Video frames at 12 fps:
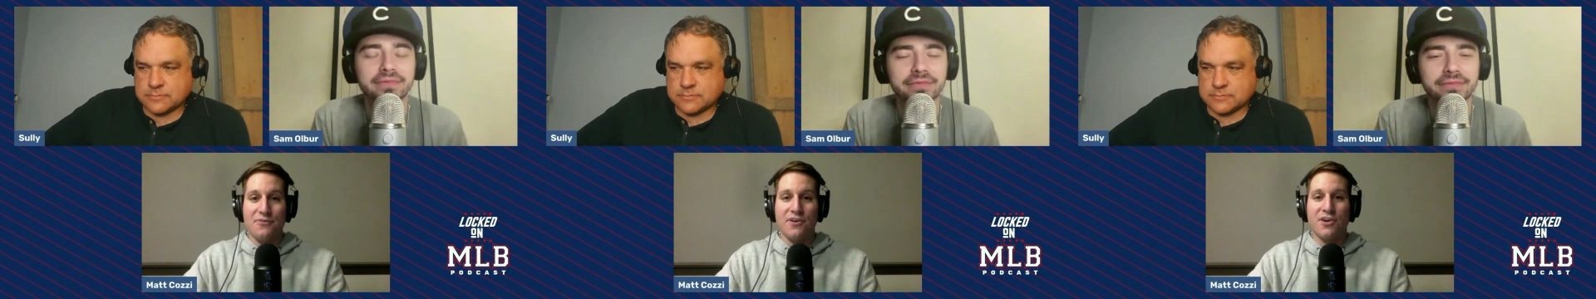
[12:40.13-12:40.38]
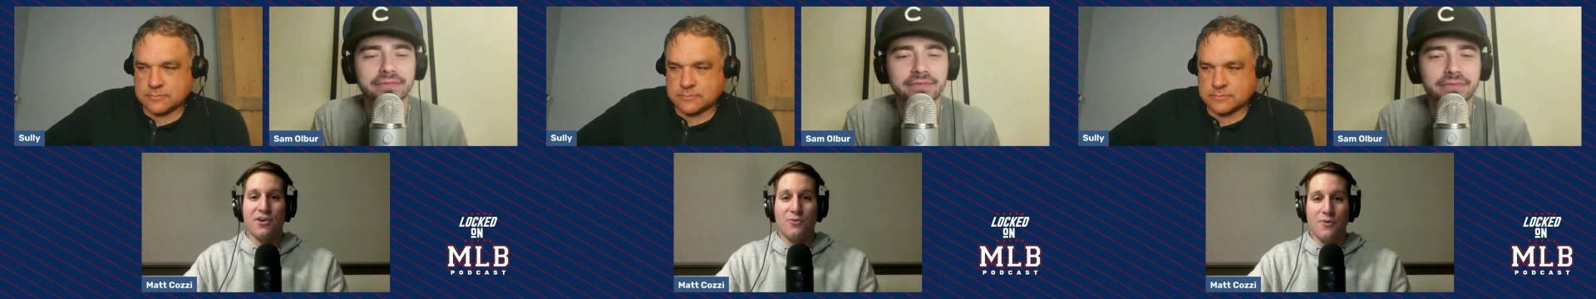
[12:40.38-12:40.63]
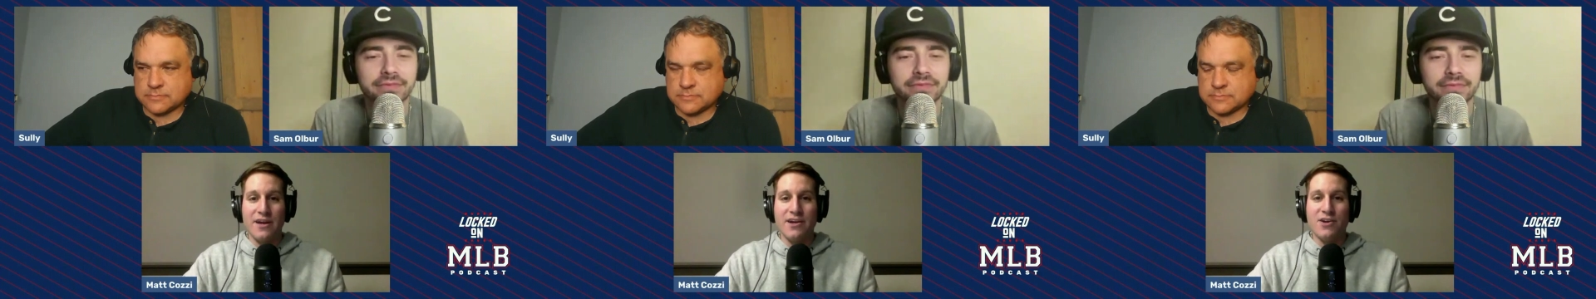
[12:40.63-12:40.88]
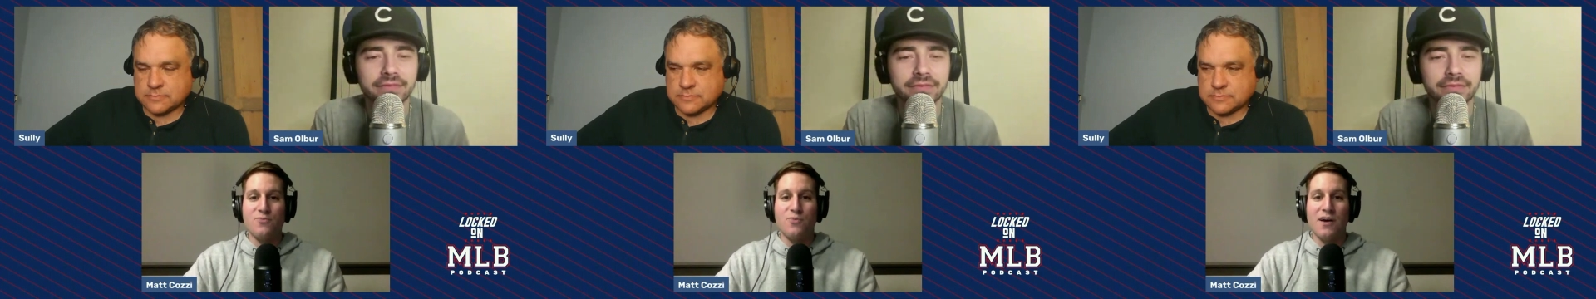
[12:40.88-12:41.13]
Speaker 1: for
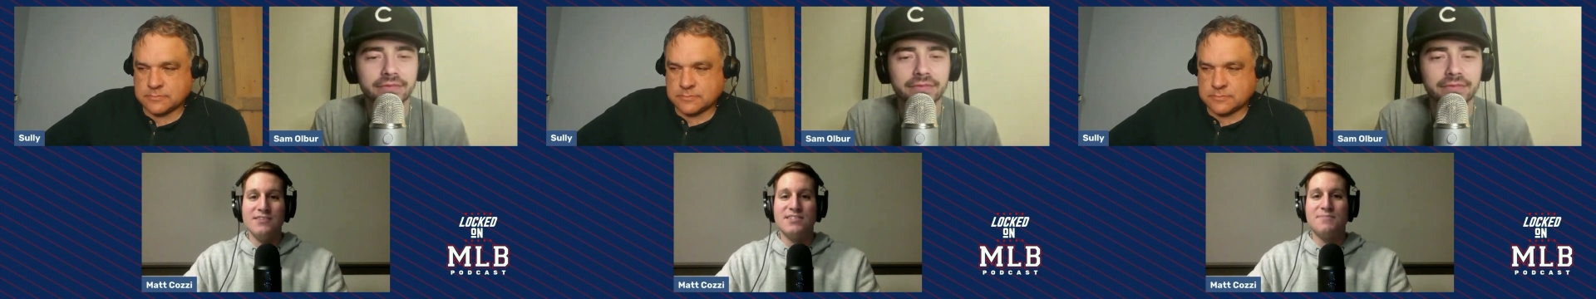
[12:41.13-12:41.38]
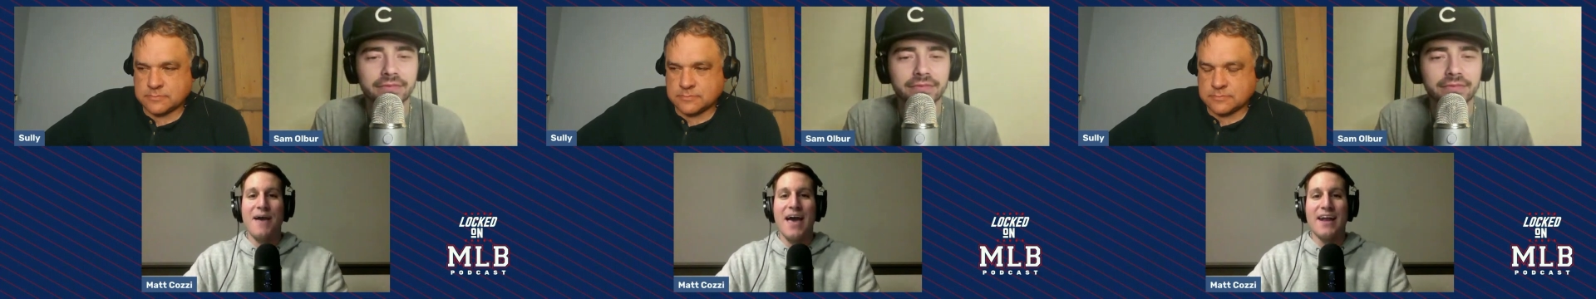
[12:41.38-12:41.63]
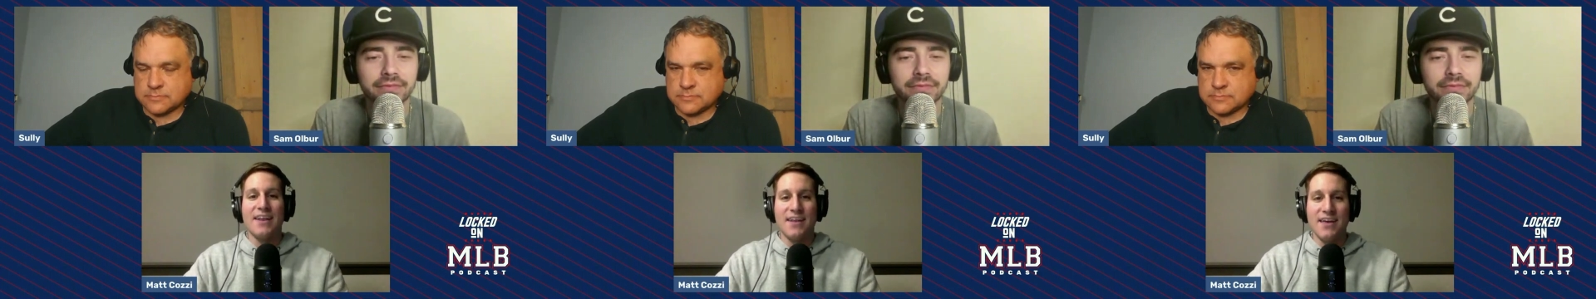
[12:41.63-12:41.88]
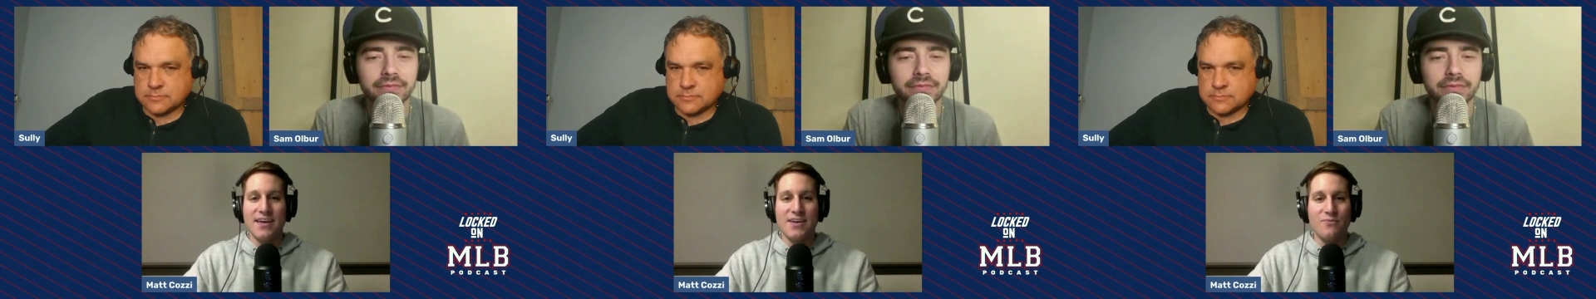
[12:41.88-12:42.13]
career runs
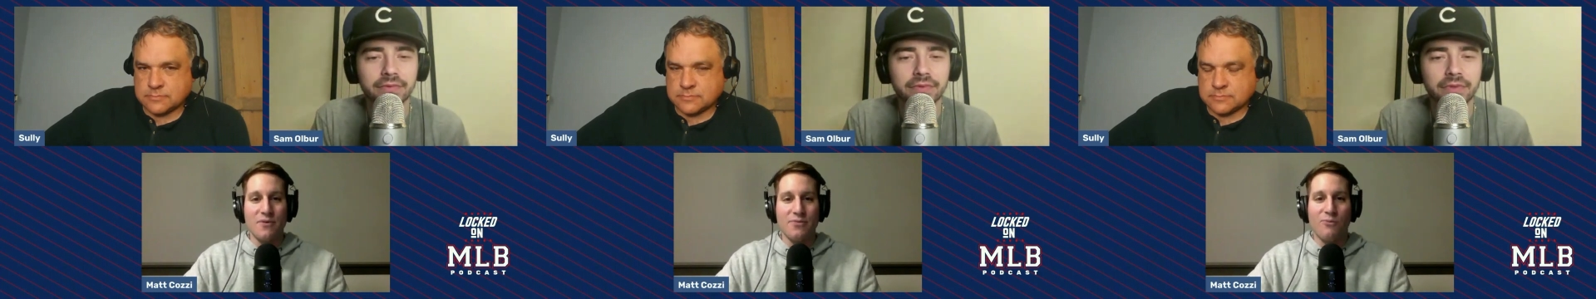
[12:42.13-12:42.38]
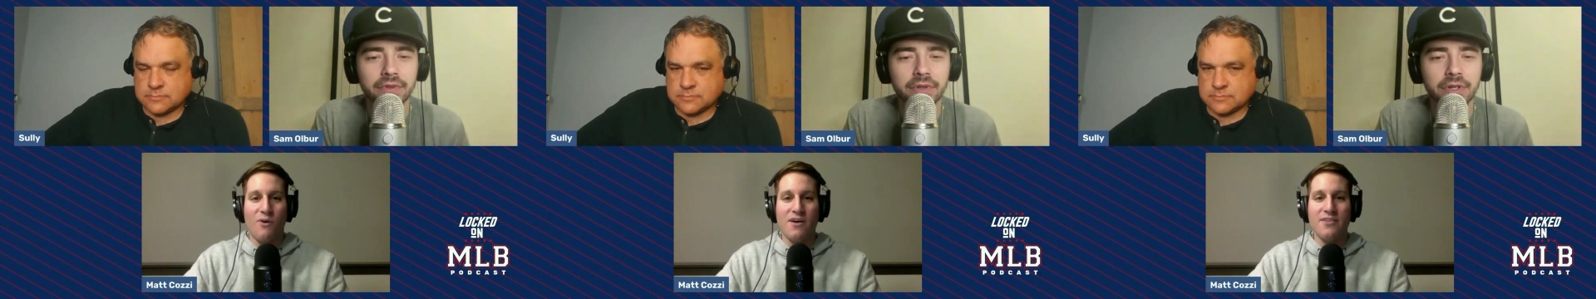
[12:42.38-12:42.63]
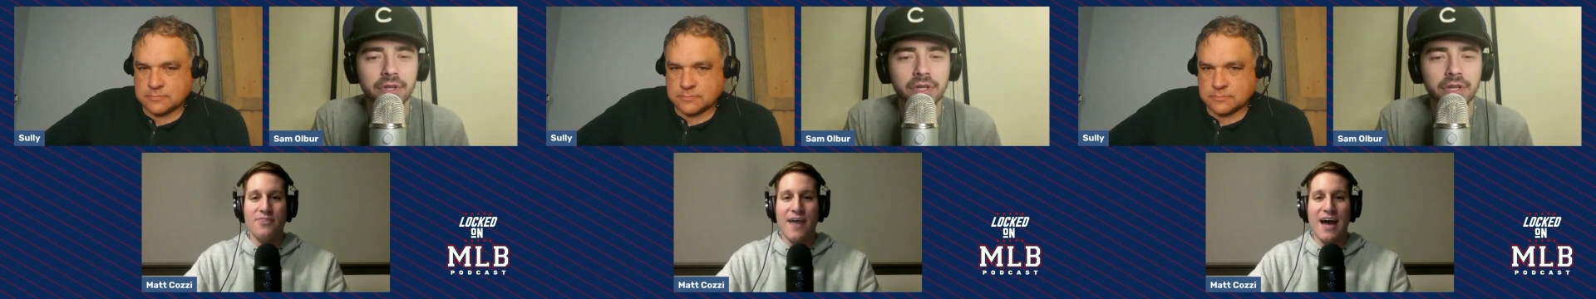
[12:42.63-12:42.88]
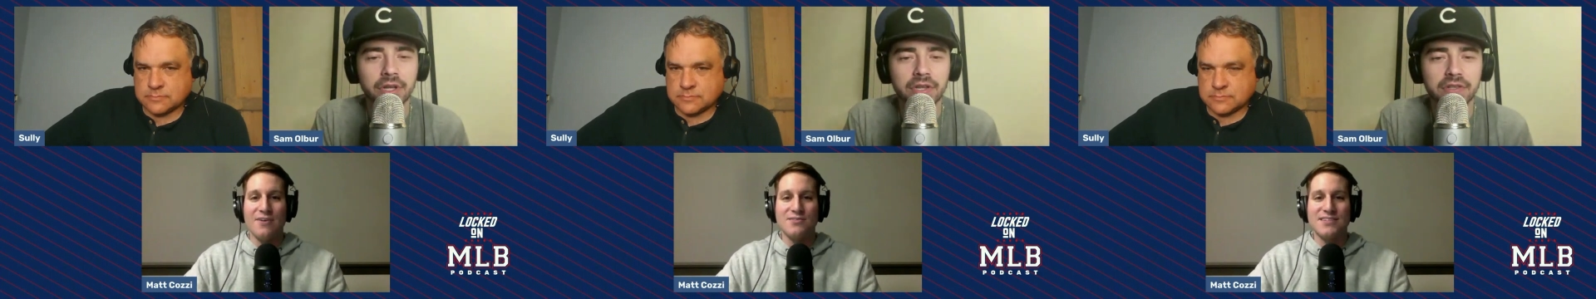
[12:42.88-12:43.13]
batted in with
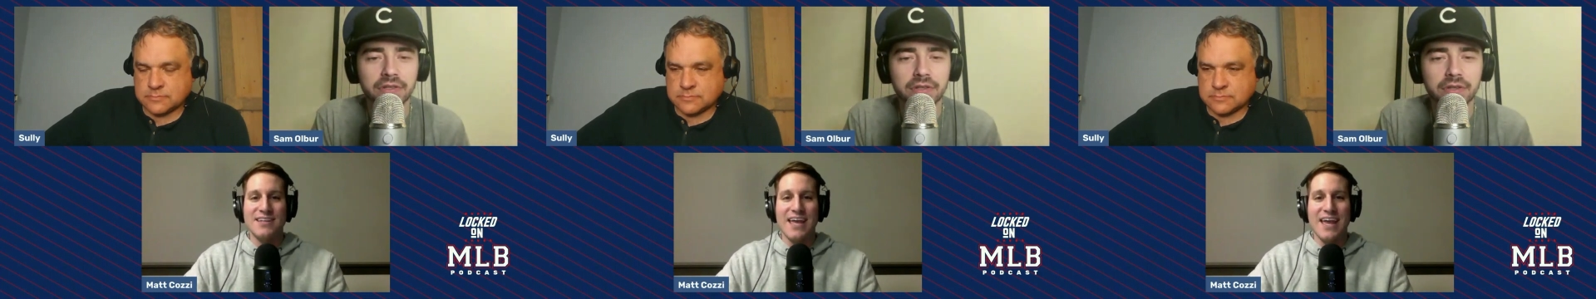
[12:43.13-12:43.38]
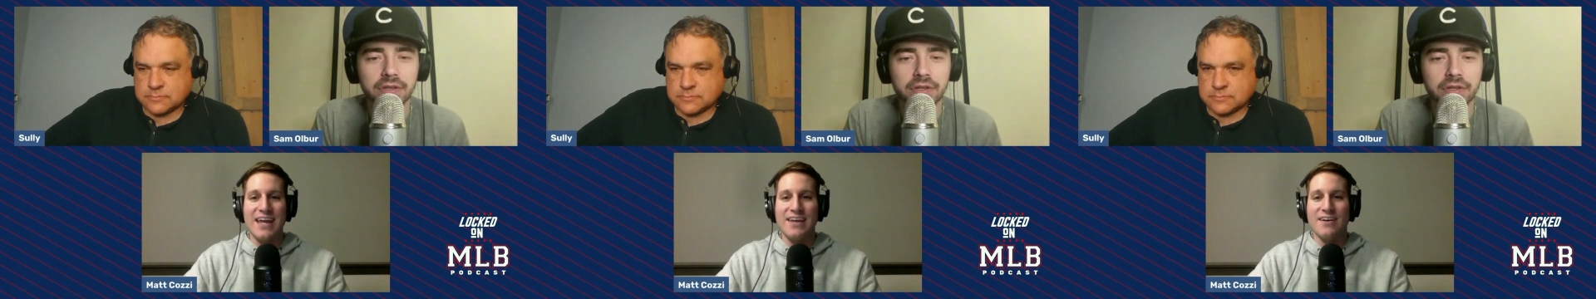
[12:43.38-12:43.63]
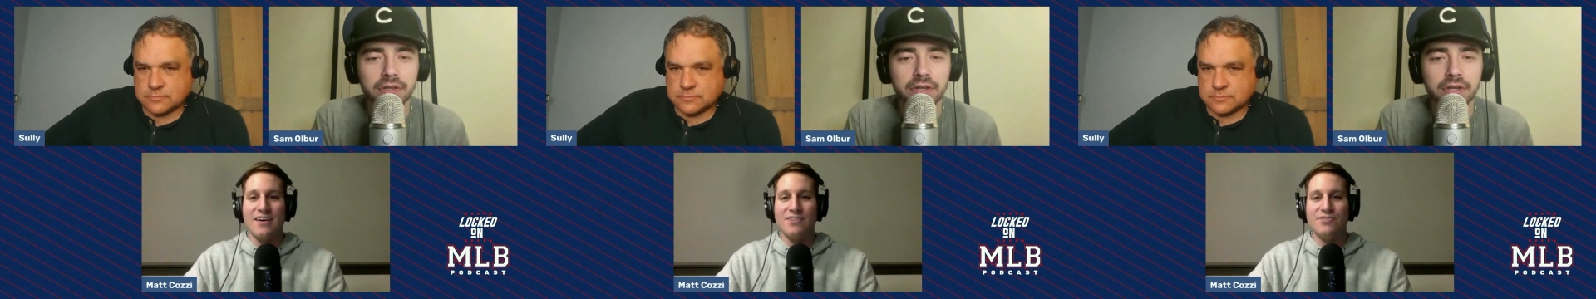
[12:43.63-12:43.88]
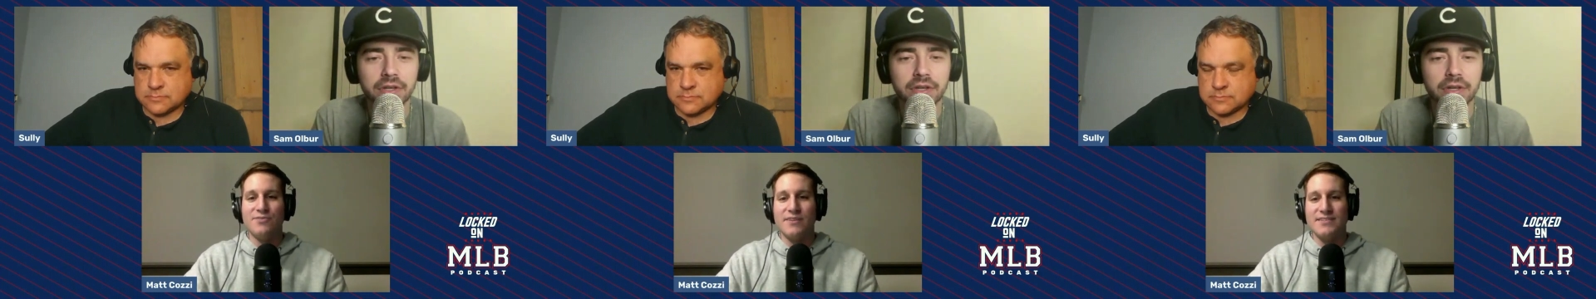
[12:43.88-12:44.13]

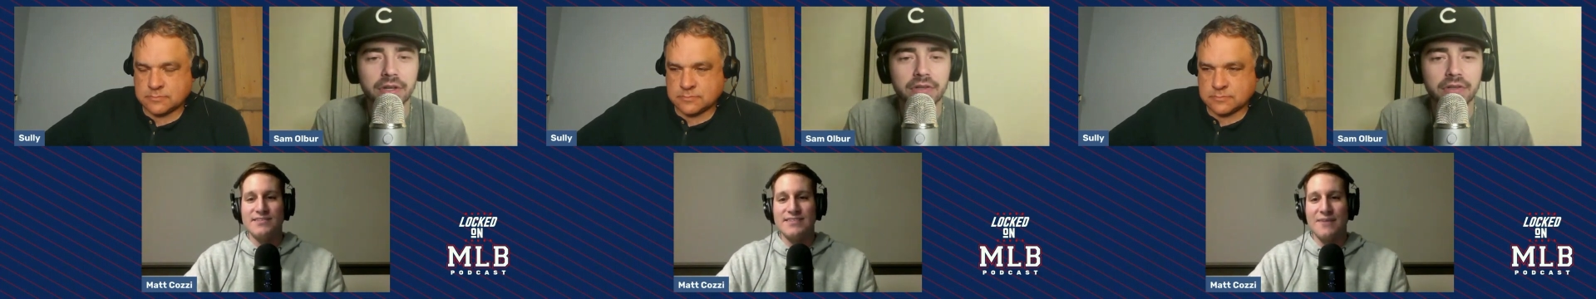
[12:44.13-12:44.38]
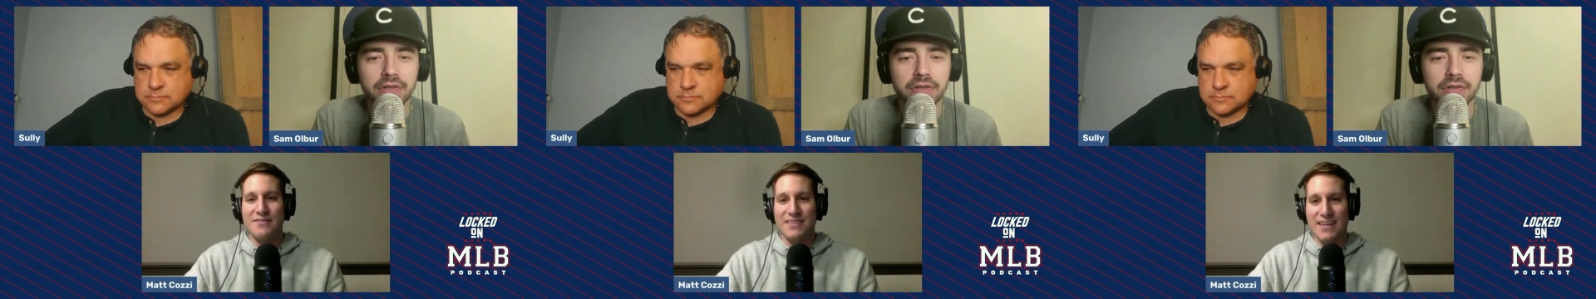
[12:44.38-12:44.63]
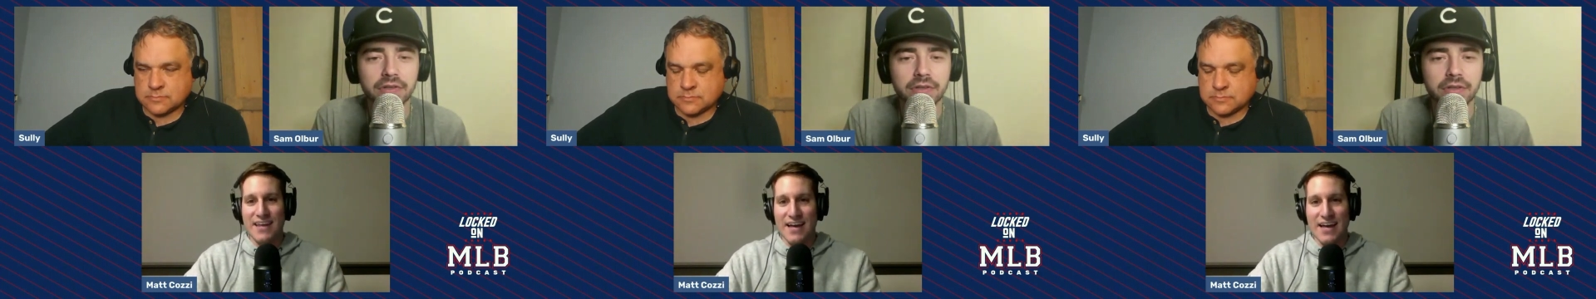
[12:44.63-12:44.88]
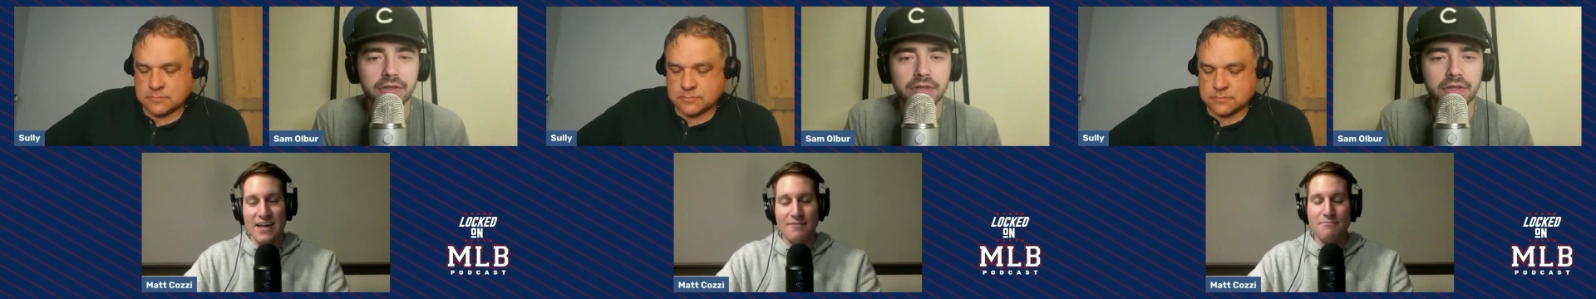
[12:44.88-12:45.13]

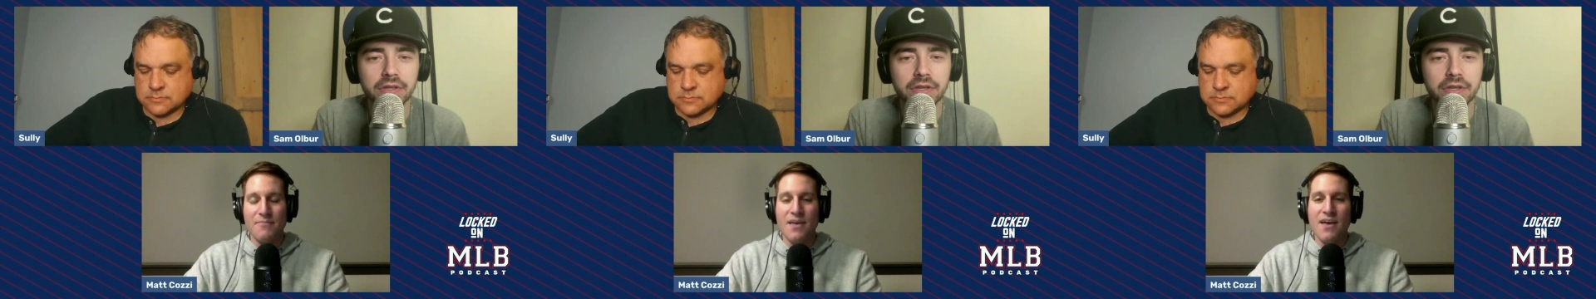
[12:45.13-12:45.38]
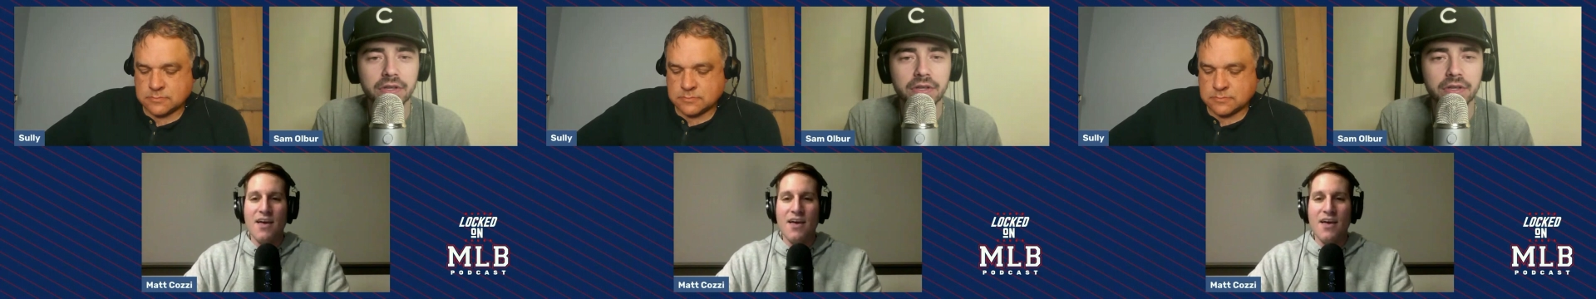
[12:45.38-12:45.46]
1,879?